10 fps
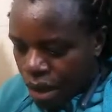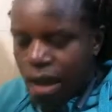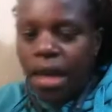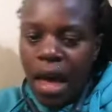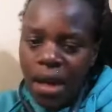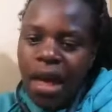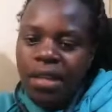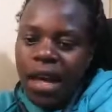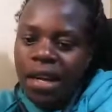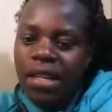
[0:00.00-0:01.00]
yeah,
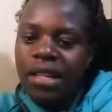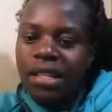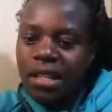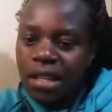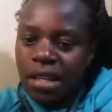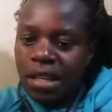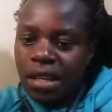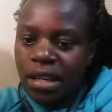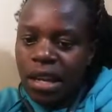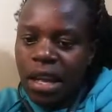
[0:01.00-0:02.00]
I did see,
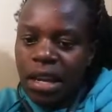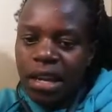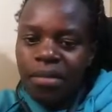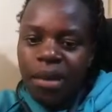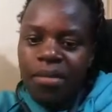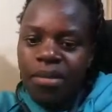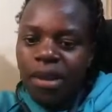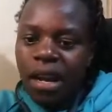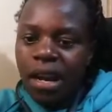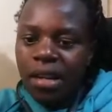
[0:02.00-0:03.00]

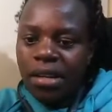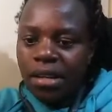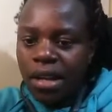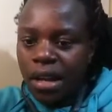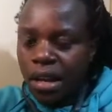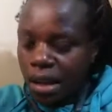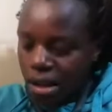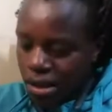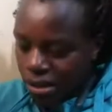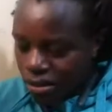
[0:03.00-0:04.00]
nimemwona na
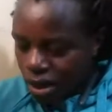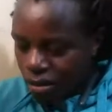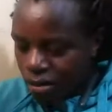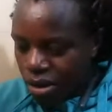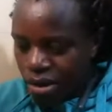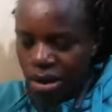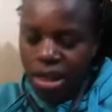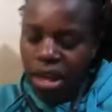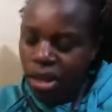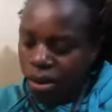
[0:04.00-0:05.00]
tukamblock.
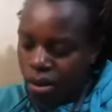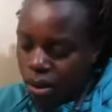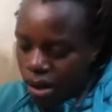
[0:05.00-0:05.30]
Thank you.